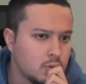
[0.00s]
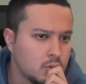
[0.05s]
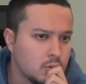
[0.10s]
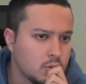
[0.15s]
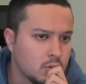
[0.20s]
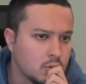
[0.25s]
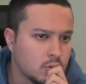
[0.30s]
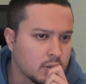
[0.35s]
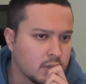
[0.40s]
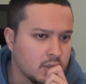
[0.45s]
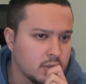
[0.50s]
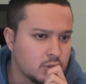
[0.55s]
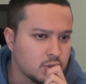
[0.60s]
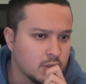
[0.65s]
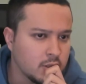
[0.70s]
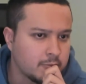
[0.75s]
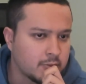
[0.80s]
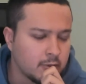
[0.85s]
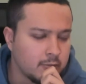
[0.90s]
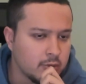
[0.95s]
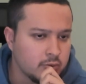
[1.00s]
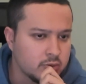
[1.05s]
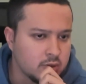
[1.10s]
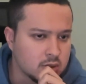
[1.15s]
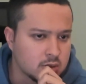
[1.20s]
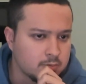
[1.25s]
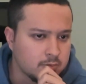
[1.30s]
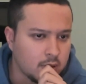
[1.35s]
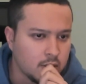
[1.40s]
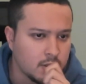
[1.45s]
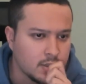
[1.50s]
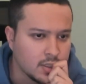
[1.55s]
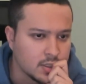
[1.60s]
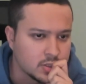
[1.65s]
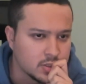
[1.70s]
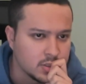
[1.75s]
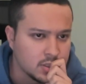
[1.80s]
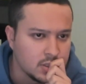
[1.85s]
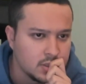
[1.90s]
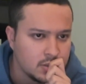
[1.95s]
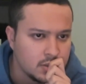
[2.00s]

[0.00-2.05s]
Or can I try to promote this pawn, actually?